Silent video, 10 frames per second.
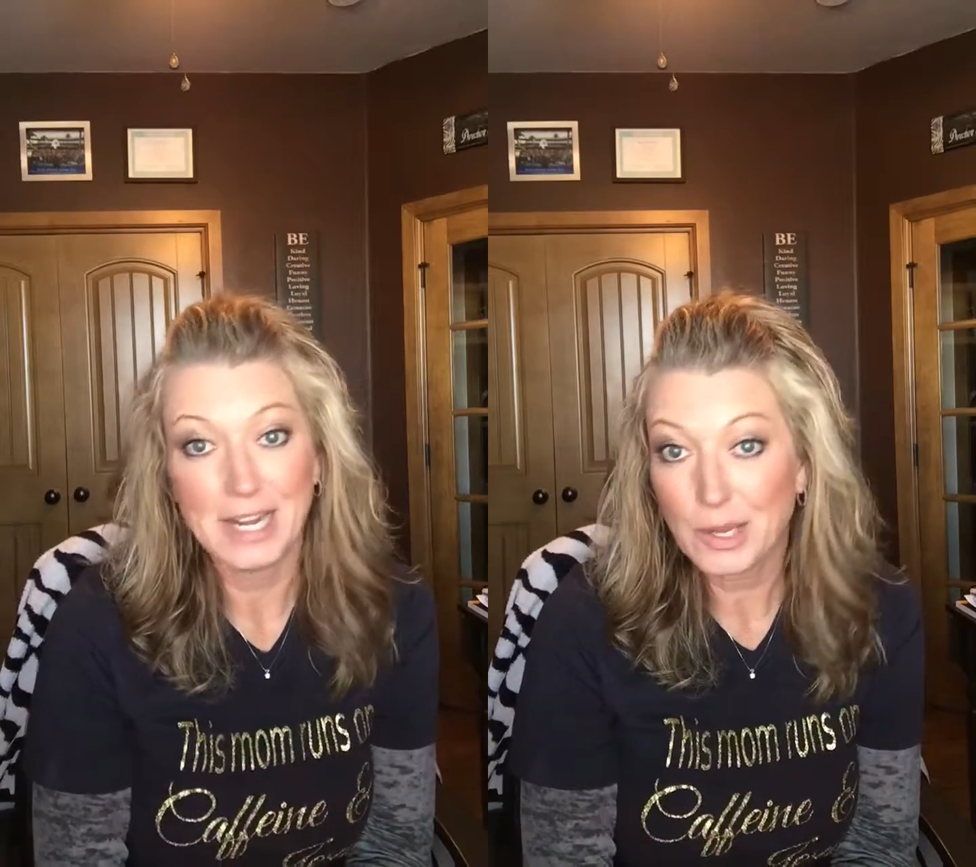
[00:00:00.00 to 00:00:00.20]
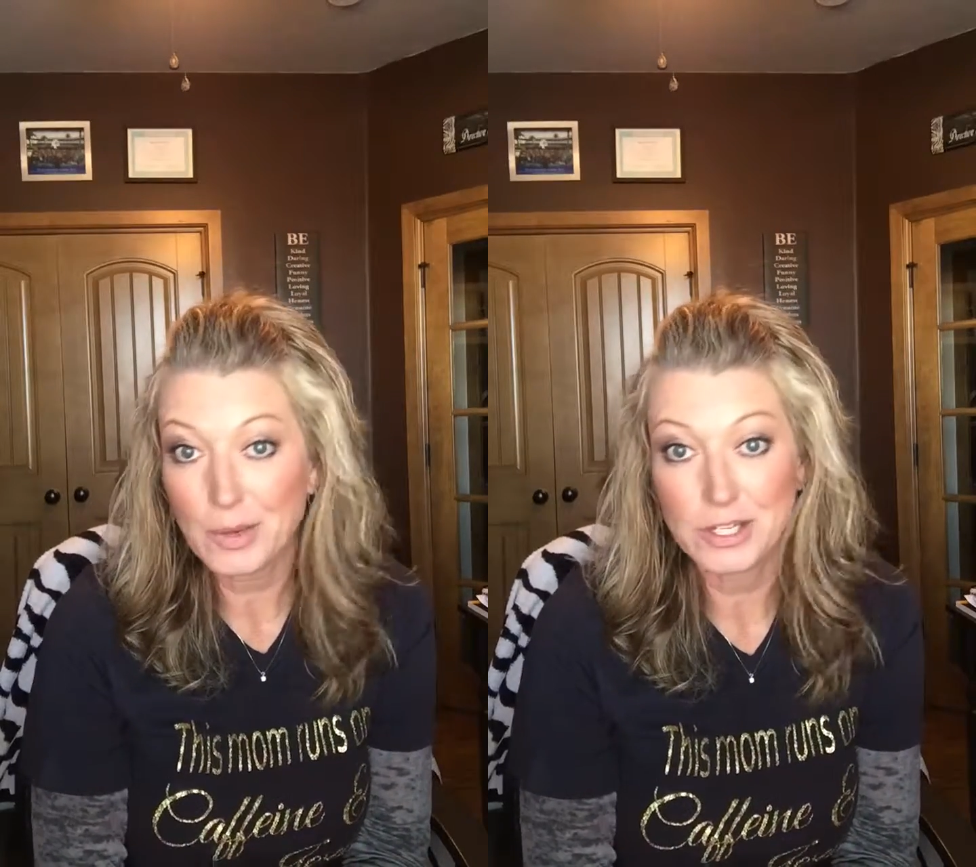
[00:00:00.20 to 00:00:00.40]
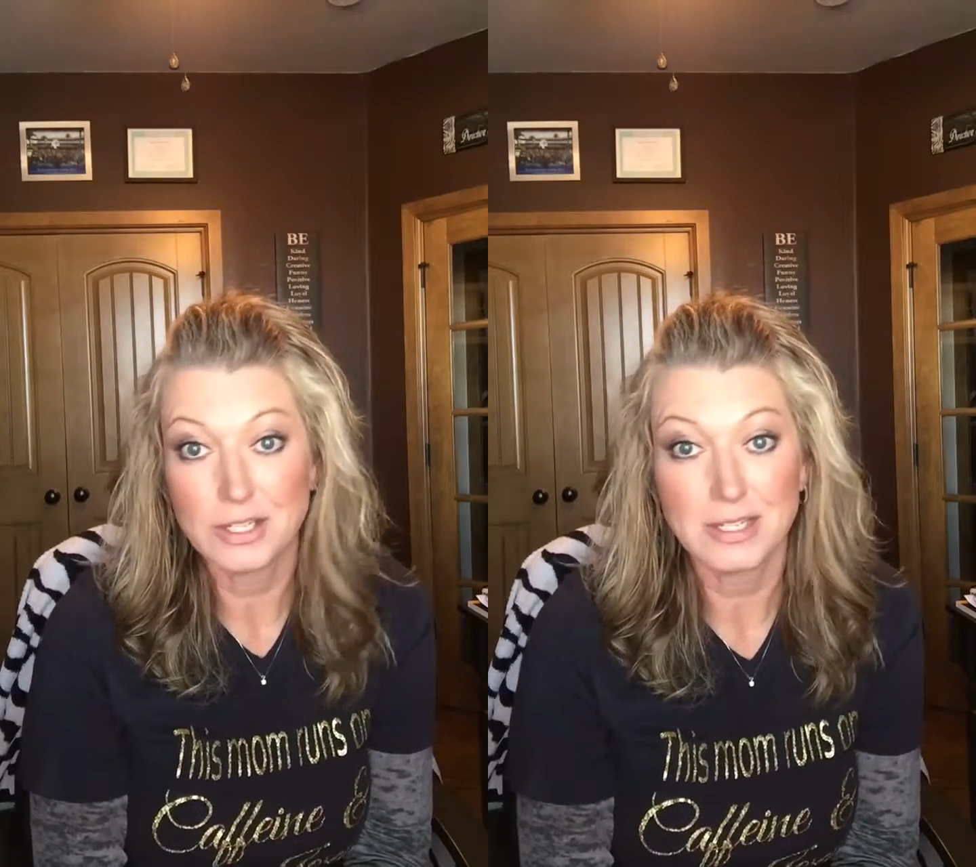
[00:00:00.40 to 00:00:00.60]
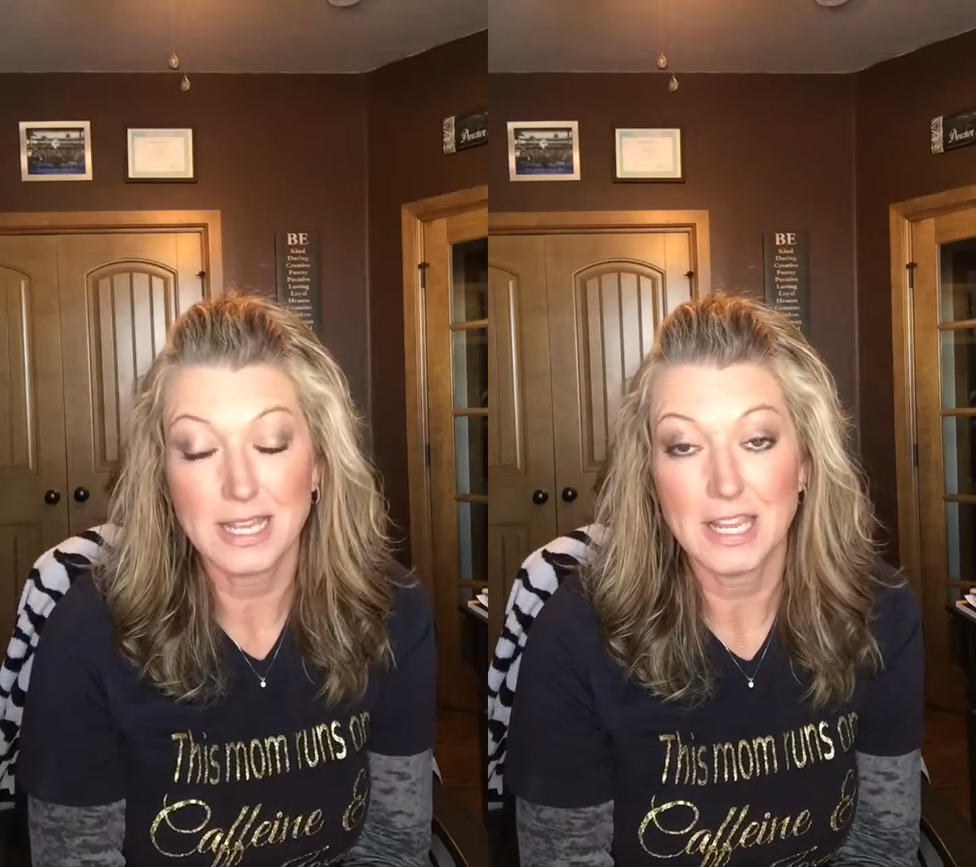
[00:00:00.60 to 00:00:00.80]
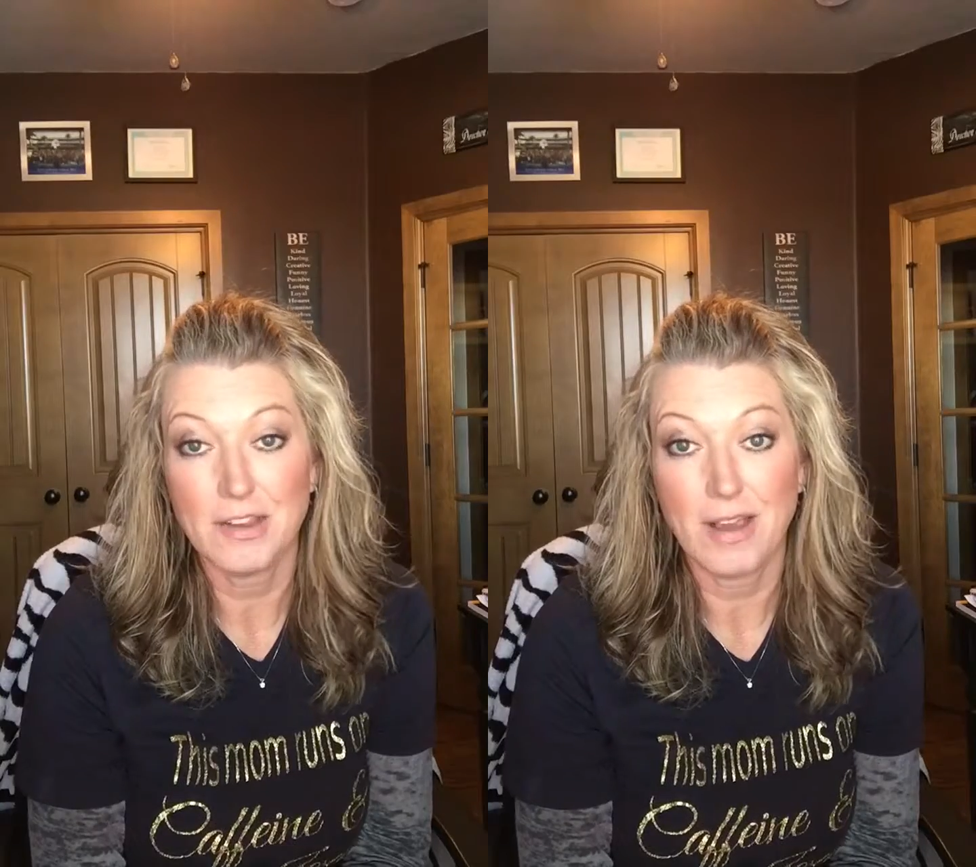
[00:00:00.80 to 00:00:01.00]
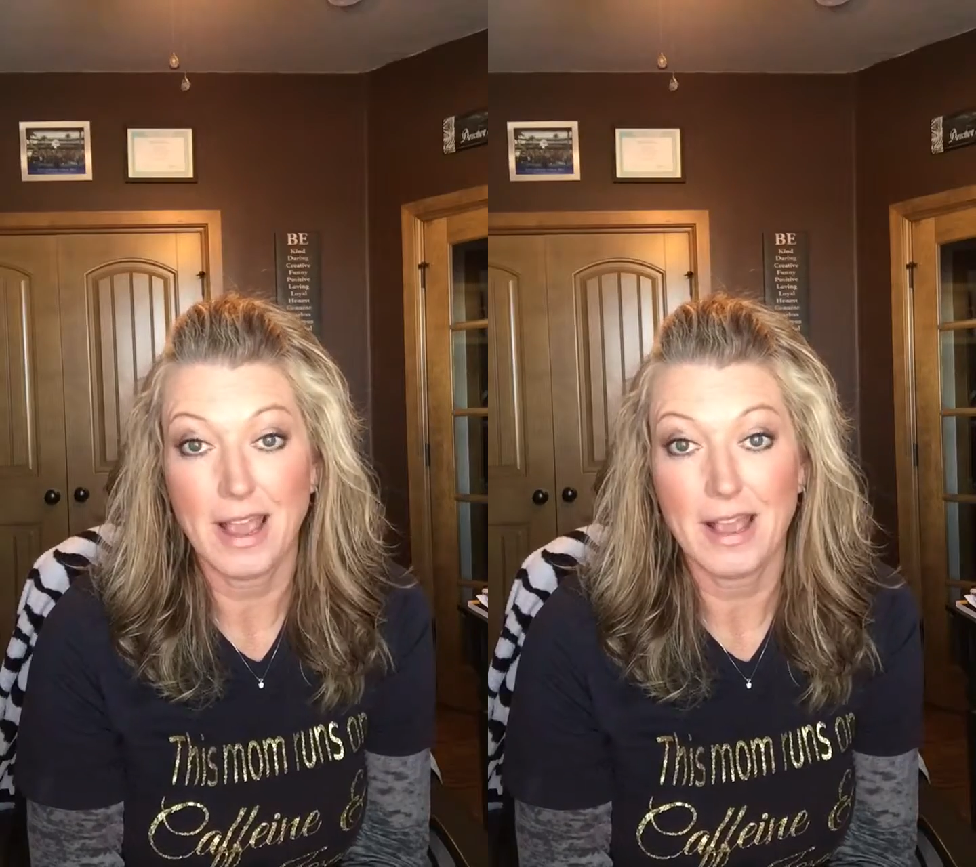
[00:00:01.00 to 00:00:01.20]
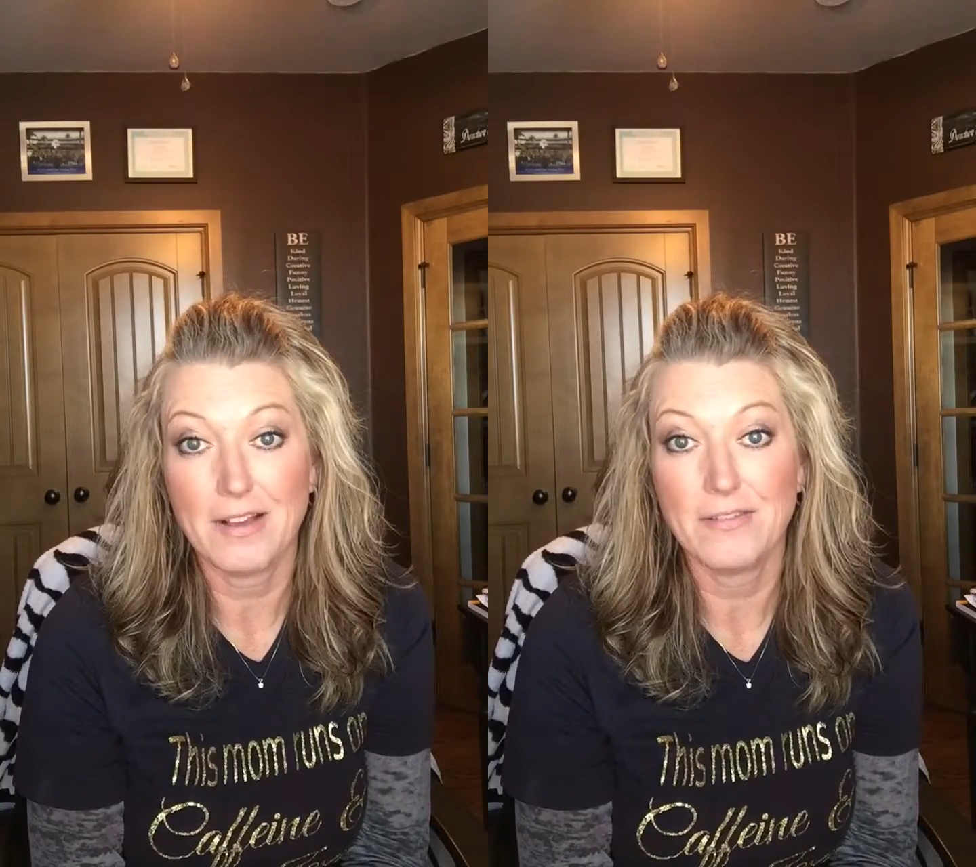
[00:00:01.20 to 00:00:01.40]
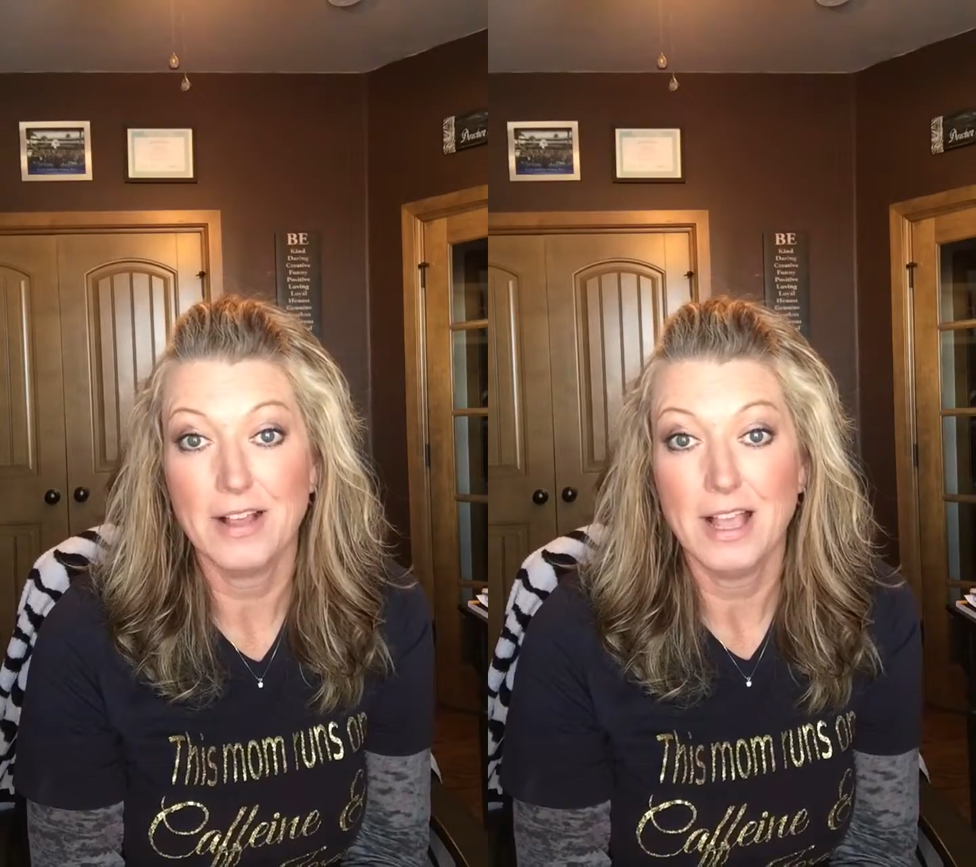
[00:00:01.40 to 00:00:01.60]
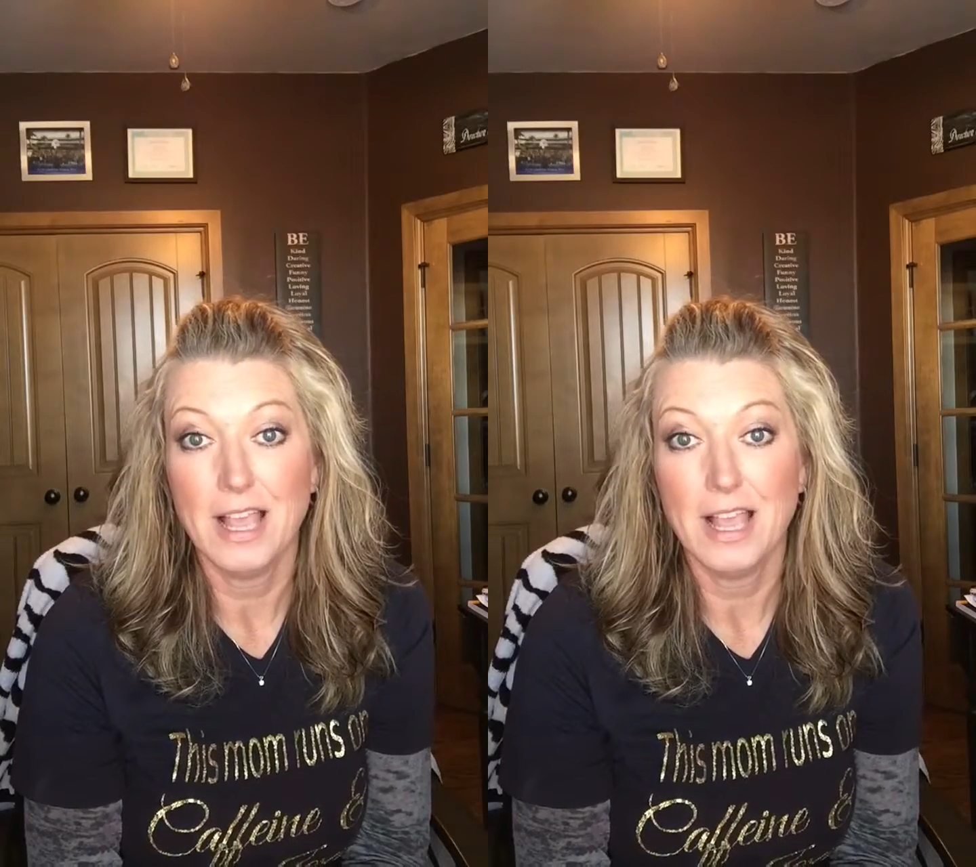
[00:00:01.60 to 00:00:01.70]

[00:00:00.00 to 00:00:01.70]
any questions that you have,